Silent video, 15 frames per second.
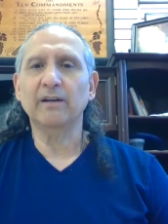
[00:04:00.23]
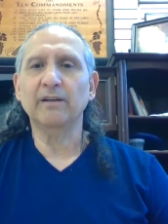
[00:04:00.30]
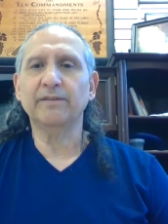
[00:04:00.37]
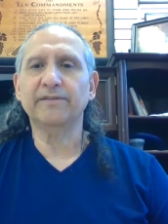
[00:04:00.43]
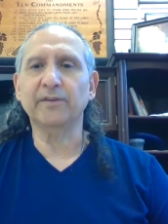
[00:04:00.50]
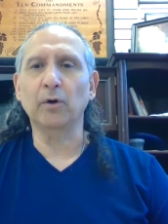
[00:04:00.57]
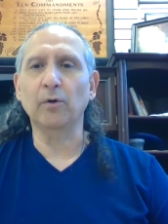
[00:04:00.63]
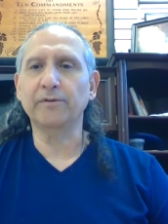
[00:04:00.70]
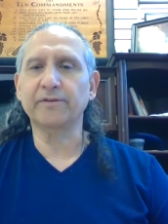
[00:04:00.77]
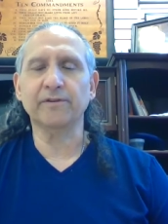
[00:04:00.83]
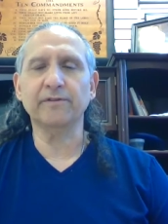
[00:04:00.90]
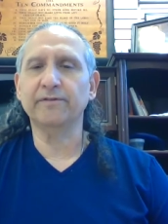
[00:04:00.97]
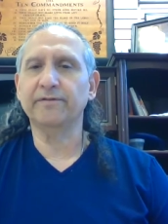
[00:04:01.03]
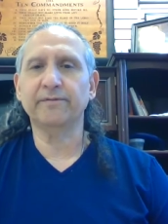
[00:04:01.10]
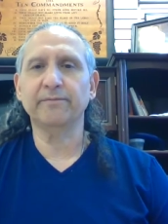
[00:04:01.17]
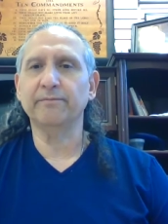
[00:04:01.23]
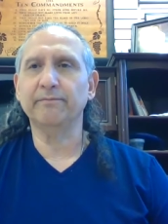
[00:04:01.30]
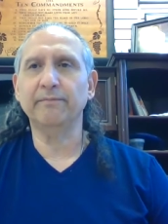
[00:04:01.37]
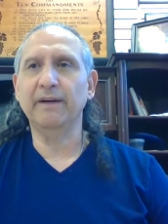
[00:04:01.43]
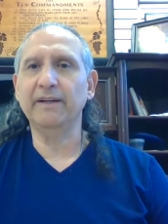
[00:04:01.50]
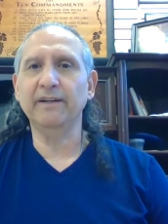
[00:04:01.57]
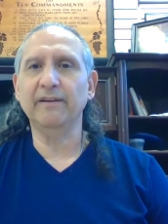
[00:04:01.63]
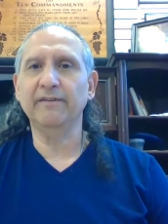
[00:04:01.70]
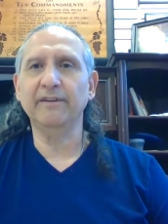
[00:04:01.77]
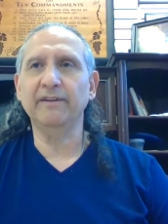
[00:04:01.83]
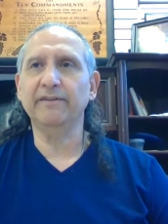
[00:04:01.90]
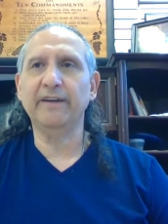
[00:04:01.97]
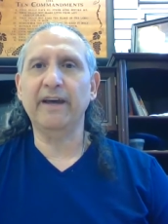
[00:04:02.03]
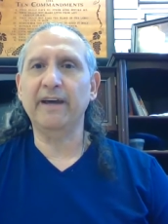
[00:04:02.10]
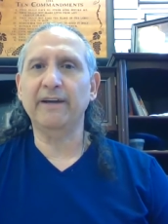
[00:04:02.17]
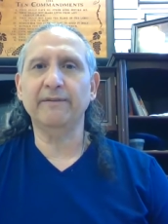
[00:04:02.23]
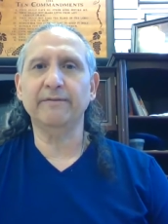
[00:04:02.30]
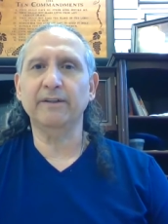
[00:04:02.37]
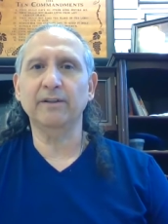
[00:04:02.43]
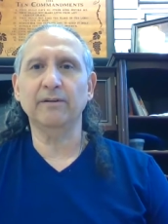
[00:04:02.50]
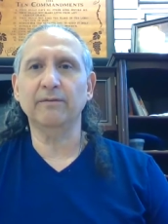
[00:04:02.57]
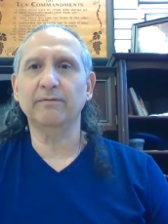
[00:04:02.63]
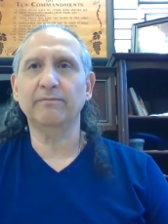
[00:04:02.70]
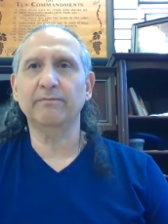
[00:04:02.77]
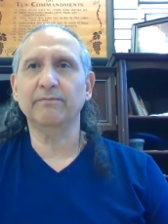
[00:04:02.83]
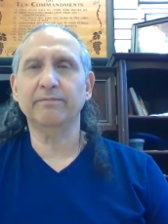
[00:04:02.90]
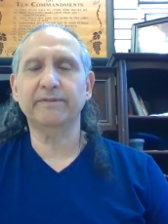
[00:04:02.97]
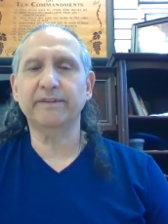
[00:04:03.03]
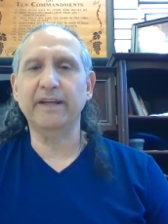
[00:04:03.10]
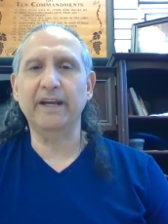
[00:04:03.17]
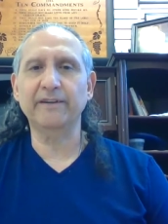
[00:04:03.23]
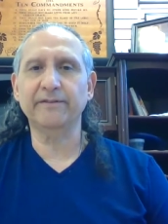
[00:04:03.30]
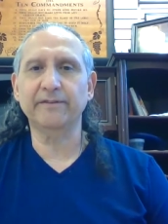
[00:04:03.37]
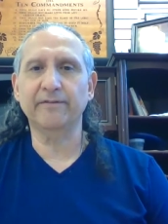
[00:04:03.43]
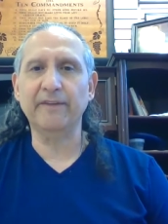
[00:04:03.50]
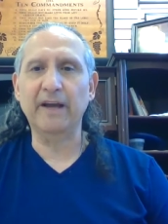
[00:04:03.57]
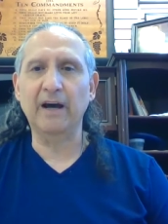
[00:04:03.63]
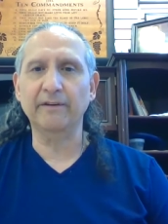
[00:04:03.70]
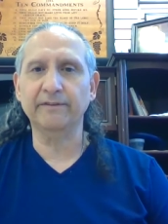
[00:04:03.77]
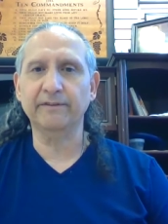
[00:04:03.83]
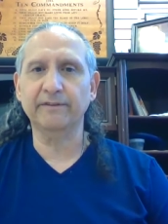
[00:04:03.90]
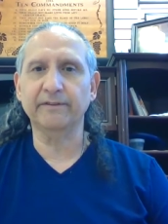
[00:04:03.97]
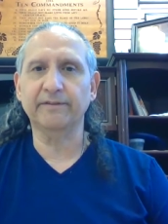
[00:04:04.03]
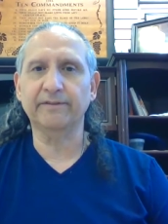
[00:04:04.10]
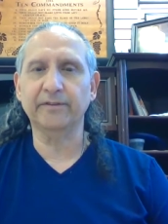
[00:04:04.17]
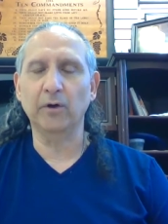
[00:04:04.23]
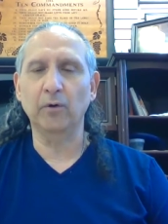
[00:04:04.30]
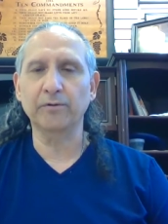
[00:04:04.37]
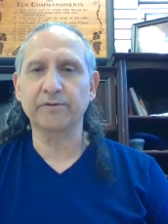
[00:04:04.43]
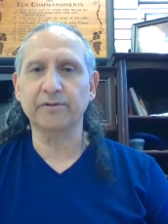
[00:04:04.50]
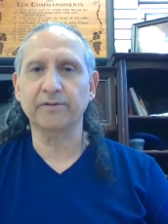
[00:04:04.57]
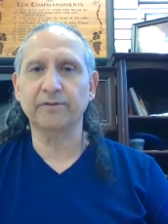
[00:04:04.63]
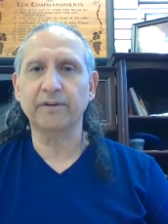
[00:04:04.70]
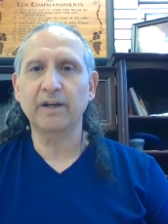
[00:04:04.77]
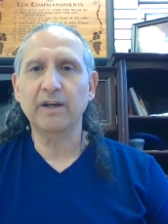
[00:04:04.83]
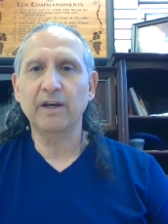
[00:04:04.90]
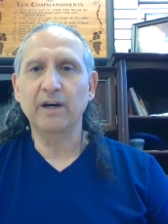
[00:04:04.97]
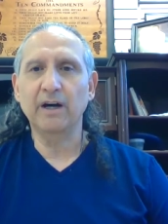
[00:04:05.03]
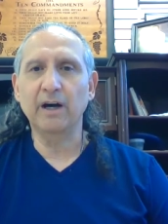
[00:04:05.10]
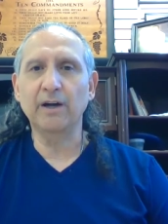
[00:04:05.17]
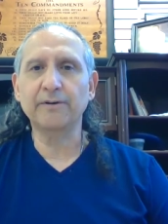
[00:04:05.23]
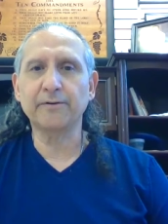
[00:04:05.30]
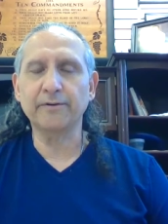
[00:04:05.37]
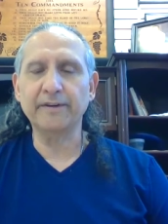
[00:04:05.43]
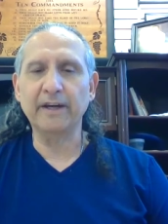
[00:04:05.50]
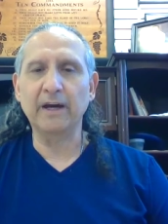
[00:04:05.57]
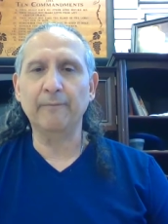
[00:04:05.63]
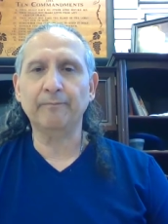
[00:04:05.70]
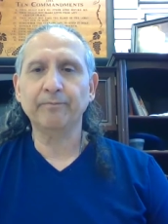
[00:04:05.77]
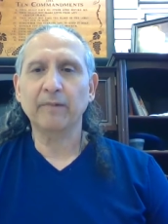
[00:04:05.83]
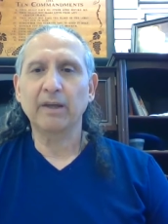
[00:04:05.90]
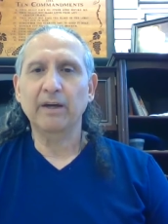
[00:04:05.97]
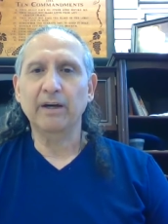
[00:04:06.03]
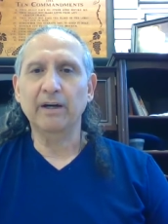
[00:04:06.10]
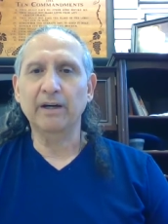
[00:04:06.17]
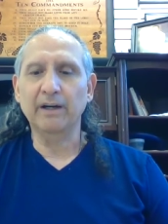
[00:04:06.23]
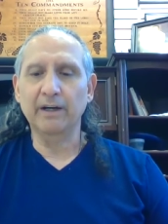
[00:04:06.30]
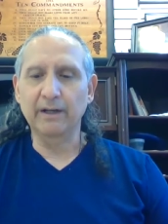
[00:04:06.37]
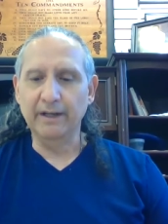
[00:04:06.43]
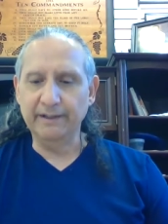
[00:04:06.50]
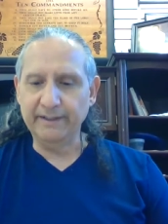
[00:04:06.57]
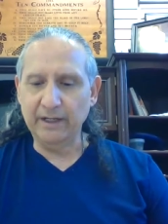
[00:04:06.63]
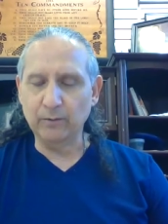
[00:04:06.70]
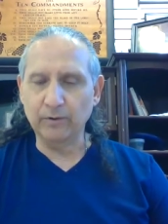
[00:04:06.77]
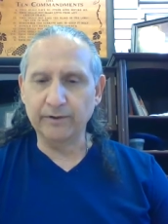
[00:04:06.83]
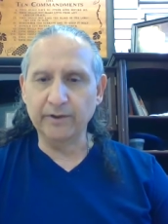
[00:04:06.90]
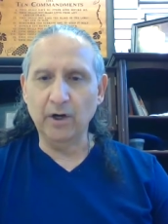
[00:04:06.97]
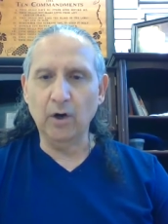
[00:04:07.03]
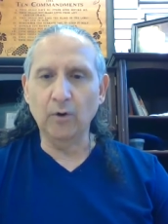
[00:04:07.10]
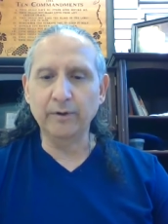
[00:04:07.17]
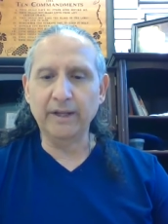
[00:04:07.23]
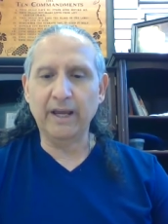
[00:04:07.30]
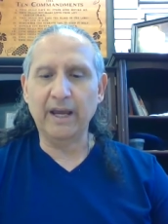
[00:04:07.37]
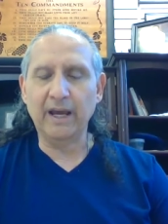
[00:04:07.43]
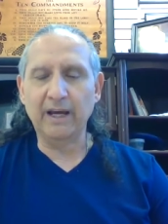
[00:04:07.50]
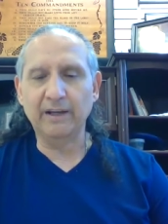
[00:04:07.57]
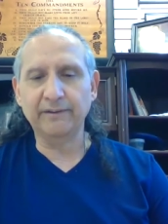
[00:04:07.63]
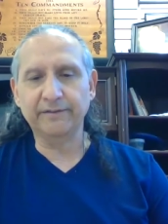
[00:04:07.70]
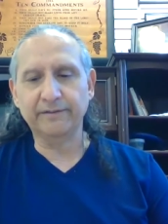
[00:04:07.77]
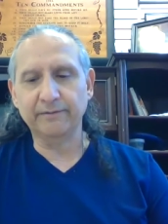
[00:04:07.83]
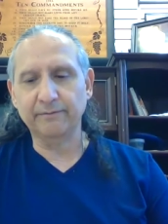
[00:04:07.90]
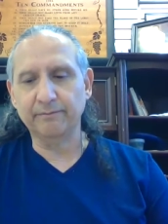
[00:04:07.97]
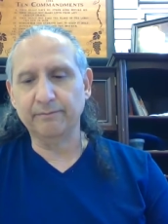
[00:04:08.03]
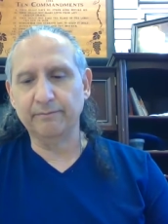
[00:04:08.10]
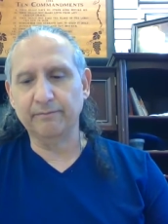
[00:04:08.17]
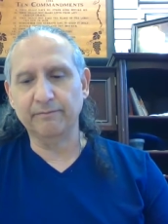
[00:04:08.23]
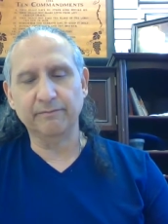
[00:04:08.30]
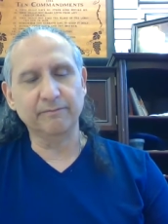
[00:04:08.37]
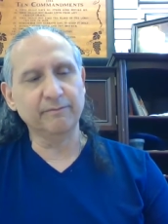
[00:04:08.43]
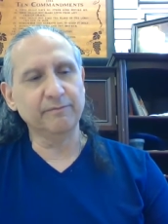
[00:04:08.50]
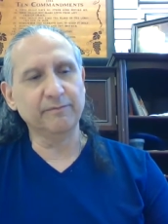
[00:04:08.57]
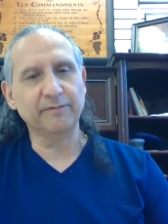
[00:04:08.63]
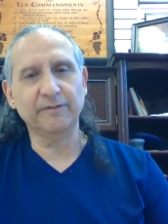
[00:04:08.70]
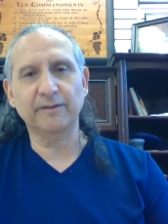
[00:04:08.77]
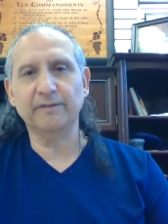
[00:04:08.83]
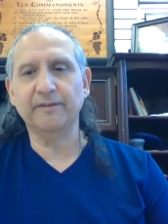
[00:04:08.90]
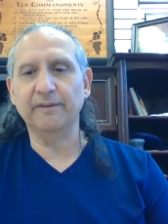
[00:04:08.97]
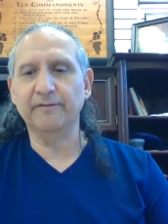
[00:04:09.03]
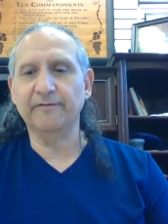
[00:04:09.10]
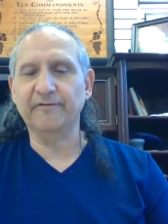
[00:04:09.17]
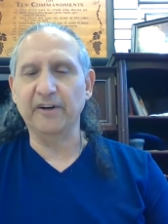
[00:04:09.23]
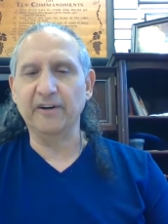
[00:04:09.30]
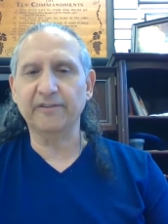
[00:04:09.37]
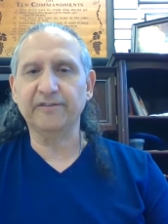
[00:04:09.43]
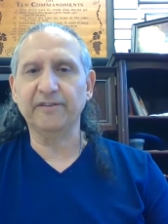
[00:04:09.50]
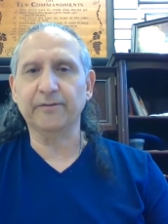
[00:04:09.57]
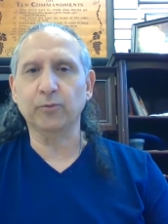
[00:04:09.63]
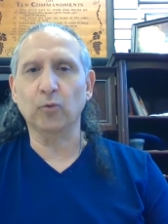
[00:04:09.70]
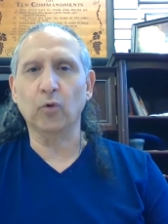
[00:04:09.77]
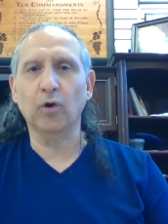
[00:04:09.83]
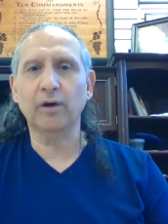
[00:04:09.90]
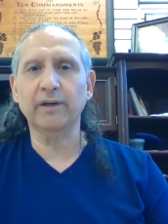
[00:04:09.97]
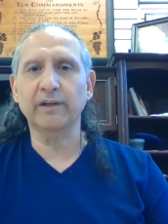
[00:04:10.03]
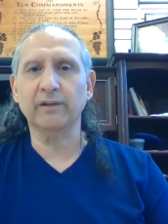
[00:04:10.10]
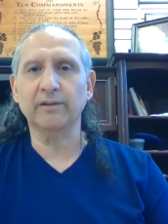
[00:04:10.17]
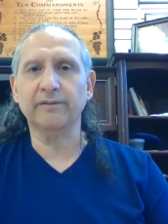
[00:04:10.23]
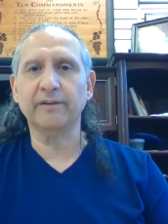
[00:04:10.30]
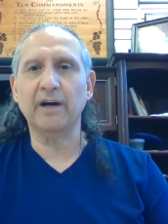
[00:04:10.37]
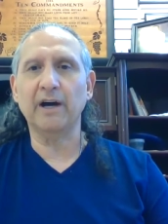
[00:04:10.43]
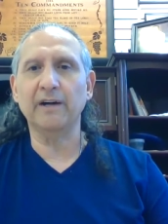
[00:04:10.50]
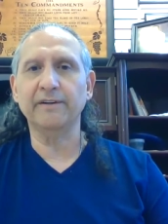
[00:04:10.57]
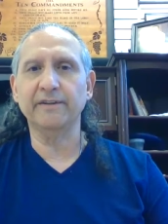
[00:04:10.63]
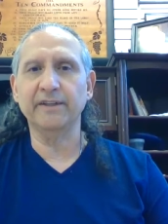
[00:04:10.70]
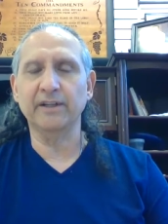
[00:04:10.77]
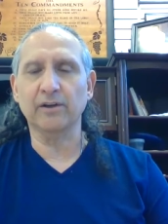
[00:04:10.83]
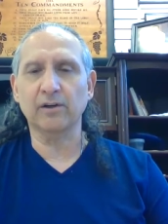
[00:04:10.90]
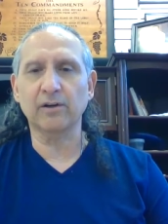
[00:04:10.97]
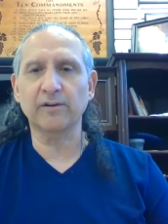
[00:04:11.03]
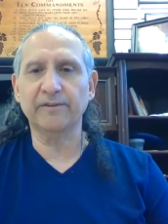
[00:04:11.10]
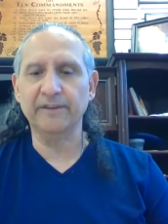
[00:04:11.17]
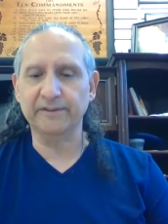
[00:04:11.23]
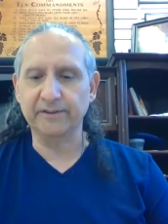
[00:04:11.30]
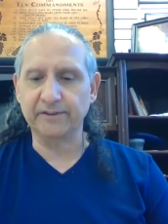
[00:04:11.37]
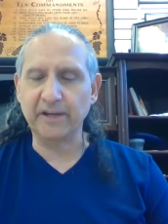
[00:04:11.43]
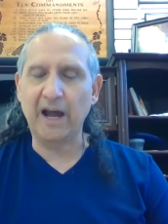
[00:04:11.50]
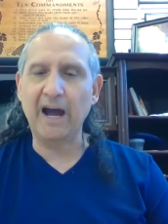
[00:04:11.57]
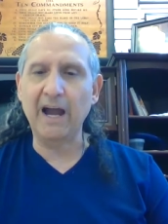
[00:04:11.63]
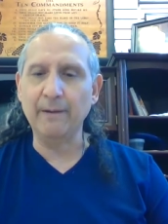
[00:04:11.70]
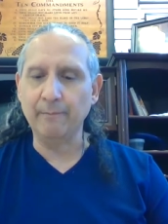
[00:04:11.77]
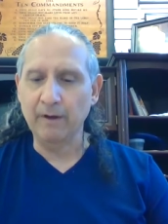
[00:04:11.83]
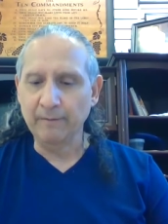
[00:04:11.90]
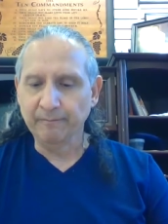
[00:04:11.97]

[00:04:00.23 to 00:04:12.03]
soldiers. Many of these had, tens of thousands of soldiers under them, and they were known as the fiercest warriors on the earth at the time.